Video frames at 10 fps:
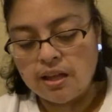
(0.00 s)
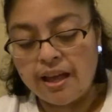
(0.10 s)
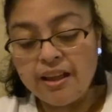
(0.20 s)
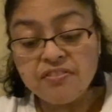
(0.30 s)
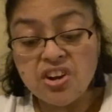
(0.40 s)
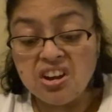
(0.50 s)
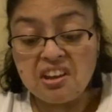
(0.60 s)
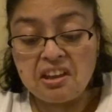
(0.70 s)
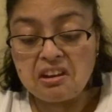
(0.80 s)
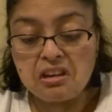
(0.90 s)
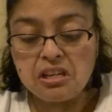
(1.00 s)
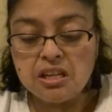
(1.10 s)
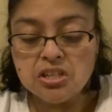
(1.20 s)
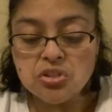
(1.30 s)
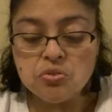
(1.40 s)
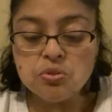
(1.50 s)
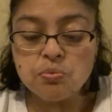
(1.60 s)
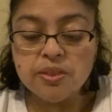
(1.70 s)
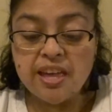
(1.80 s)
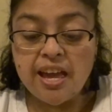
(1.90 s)
have not had any issues
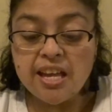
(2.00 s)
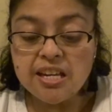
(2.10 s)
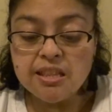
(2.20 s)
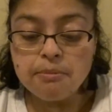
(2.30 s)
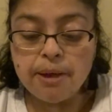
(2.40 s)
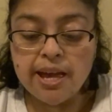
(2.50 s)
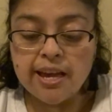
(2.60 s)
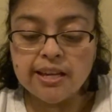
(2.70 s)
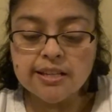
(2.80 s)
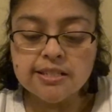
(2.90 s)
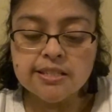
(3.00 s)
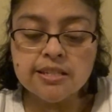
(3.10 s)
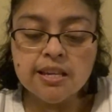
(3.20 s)
with any of the bags.